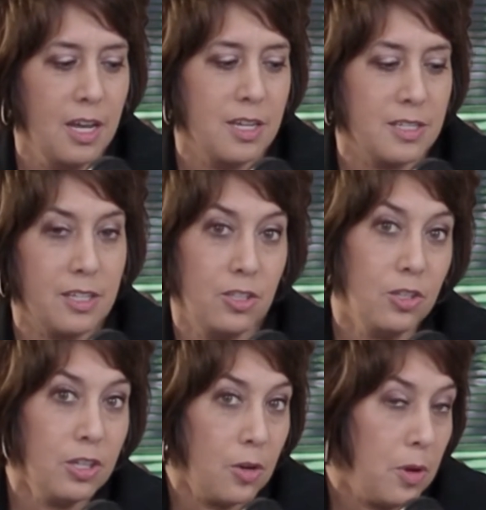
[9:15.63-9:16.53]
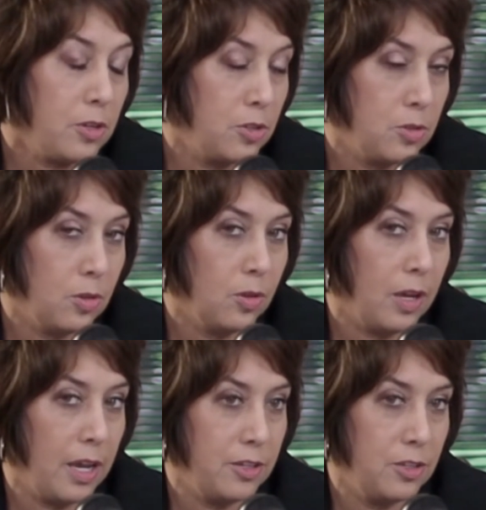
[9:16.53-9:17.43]
is that you can go on Google
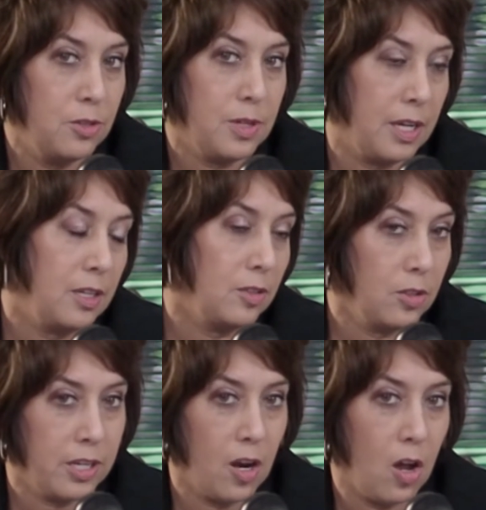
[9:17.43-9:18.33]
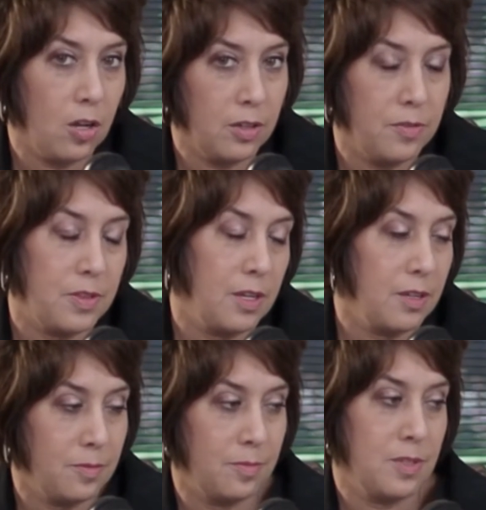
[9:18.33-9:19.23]
and you can look at all of
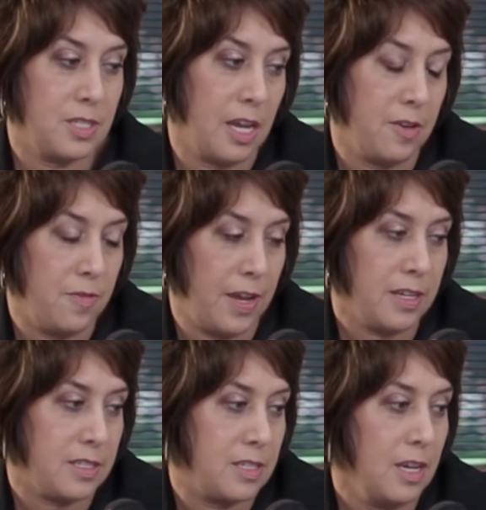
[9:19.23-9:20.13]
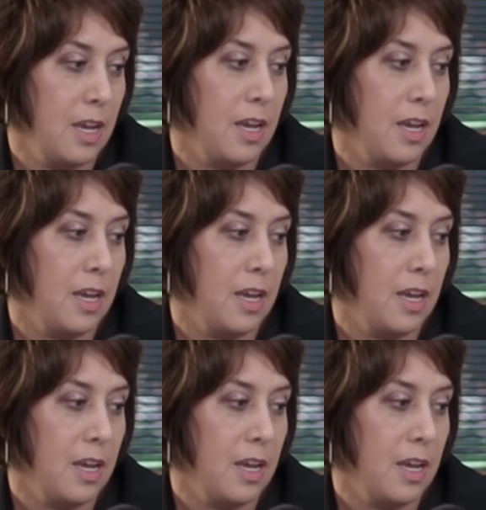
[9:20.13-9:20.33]
the the side effects.